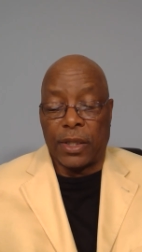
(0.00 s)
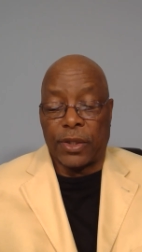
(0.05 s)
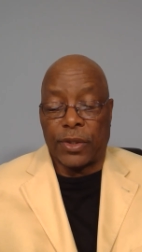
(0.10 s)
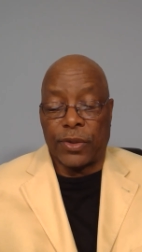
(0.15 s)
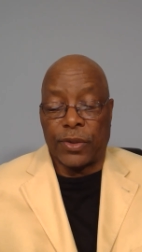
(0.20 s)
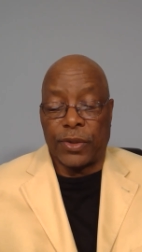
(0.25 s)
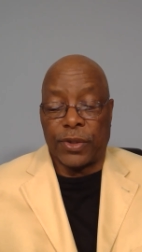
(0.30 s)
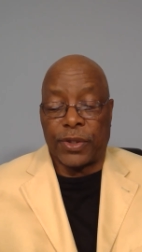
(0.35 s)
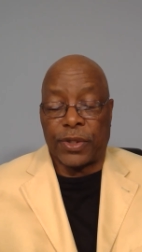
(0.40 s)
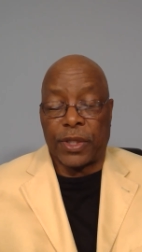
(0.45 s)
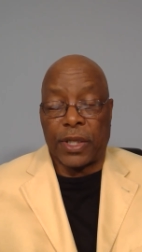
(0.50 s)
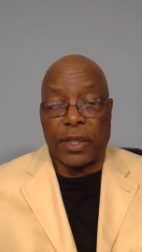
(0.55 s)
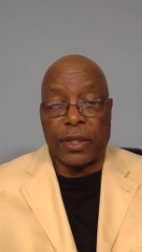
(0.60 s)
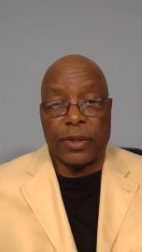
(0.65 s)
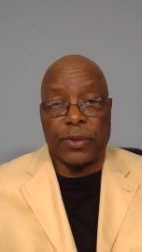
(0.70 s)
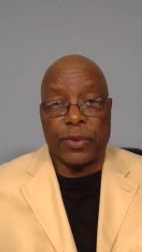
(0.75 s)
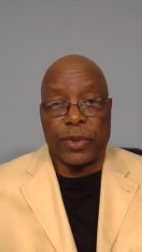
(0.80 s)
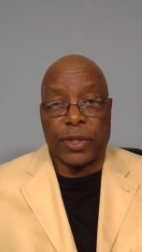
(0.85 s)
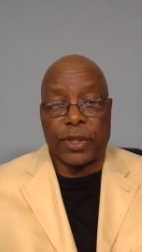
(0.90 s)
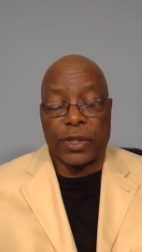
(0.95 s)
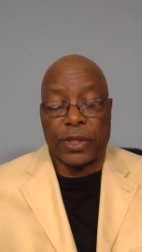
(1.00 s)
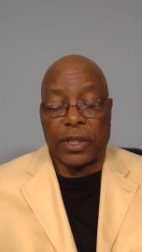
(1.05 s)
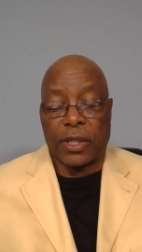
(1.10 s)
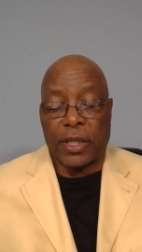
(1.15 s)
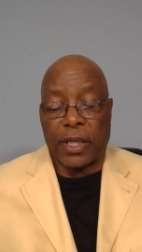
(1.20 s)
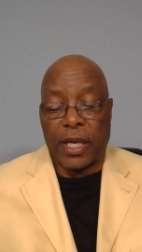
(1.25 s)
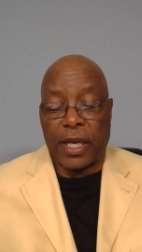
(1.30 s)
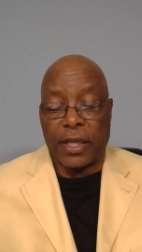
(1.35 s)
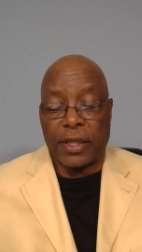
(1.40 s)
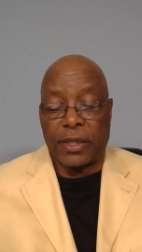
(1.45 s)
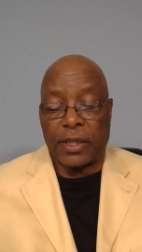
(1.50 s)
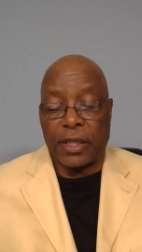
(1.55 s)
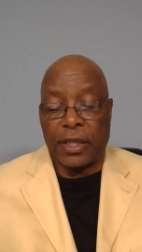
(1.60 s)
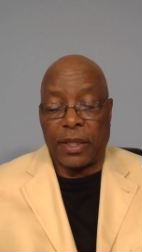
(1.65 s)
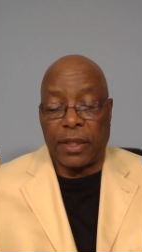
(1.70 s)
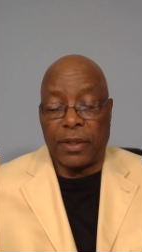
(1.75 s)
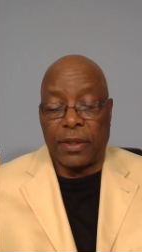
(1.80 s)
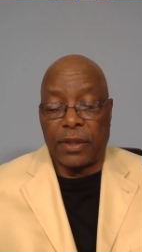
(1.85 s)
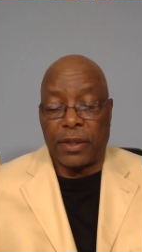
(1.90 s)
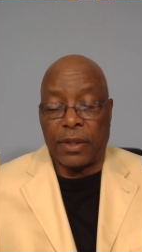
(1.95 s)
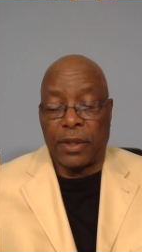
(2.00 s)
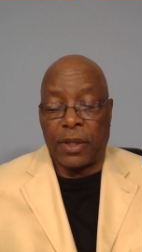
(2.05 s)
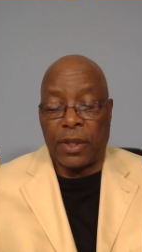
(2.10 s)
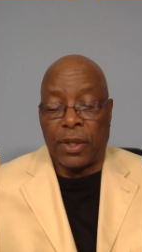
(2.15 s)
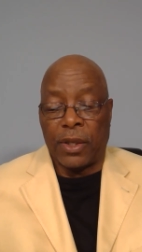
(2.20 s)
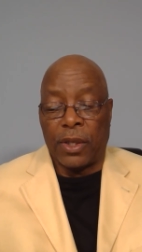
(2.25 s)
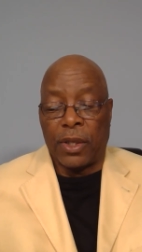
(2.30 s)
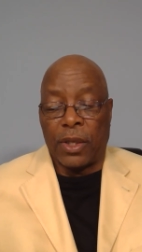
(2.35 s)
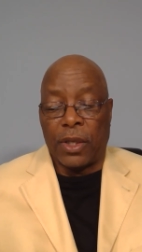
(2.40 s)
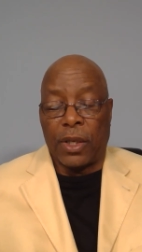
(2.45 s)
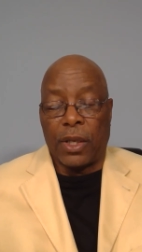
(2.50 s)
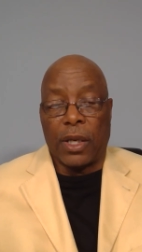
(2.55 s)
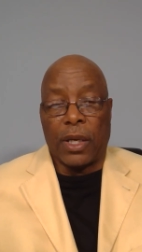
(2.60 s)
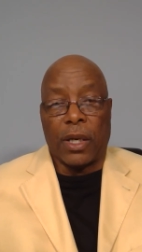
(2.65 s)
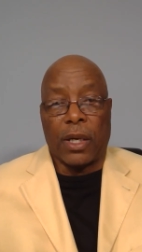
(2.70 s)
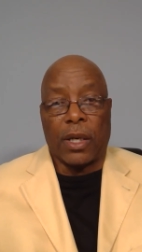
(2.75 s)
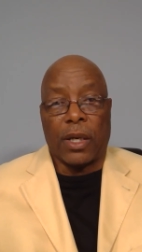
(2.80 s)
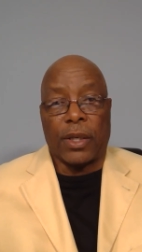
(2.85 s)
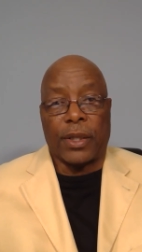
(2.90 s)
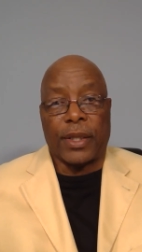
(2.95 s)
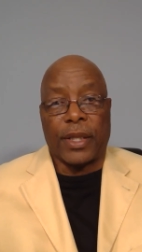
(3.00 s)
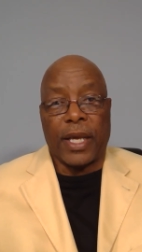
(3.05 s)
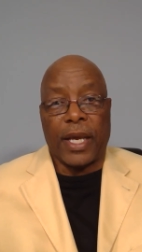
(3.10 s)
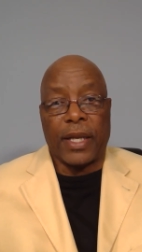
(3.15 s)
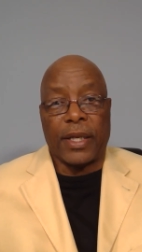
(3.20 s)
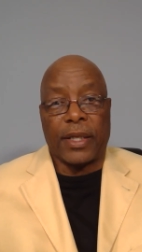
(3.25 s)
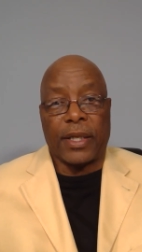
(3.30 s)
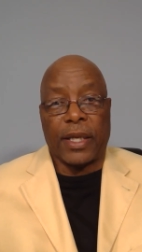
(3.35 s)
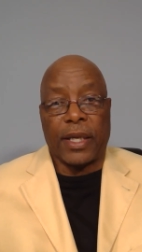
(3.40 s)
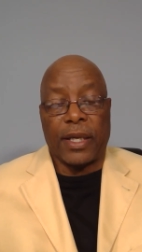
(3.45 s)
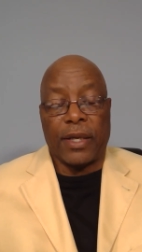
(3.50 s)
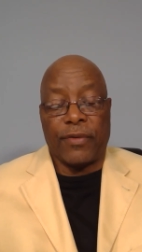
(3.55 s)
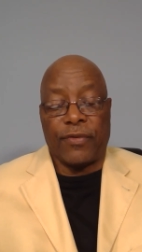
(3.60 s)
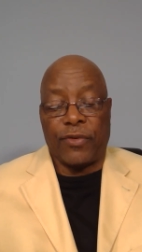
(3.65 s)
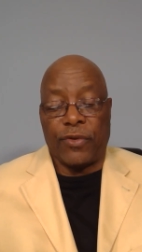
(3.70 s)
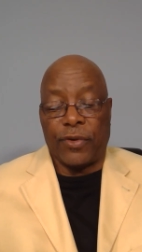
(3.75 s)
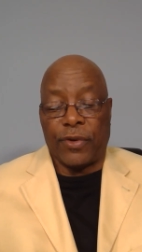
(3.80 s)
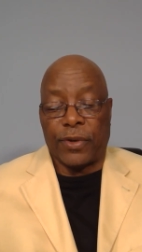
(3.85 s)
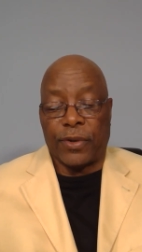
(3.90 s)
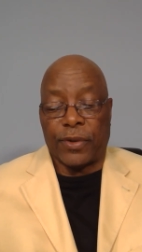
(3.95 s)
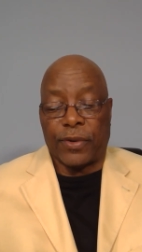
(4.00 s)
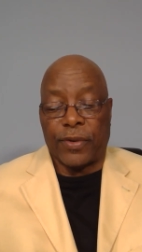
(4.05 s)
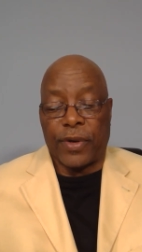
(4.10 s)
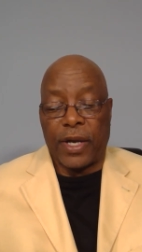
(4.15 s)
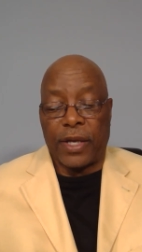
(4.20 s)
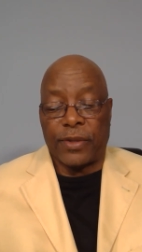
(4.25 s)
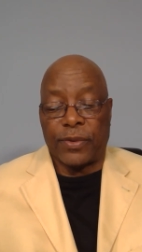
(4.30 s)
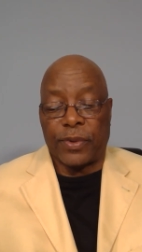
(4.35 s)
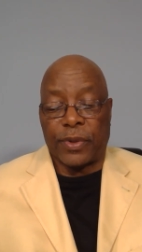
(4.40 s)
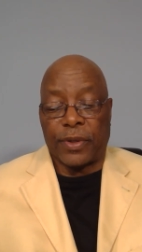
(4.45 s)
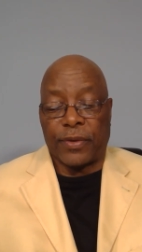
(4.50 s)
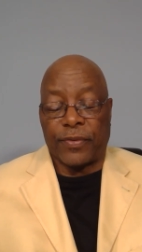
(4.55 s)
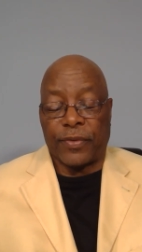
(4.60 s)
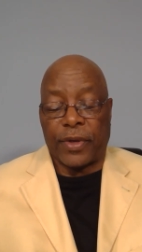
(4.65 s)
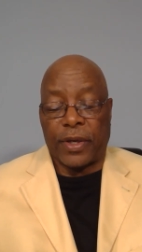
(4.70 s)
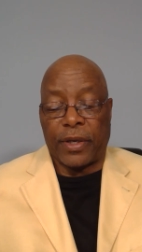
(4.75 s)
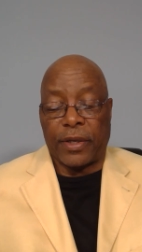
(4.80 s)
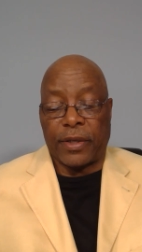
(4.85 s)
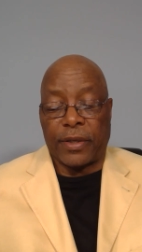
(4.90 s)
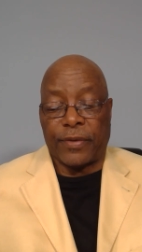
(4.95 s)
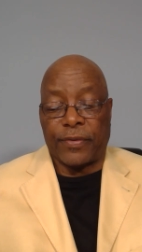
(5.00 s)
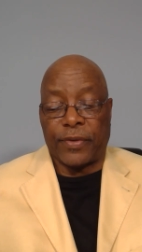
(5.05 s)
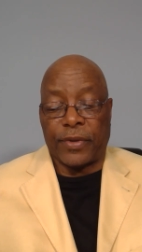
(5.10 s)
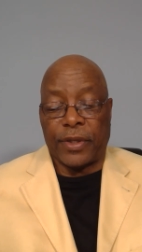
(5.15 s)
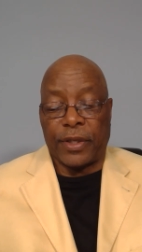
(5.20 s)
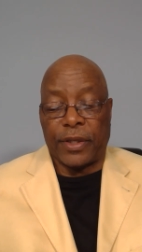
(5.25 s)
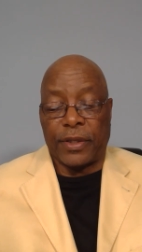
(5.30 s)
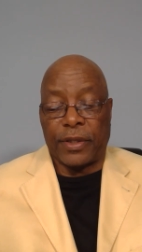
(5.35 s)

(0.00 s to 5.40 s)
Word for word: third Sunday, which is the 19th on that day, if you are a graduate of, of,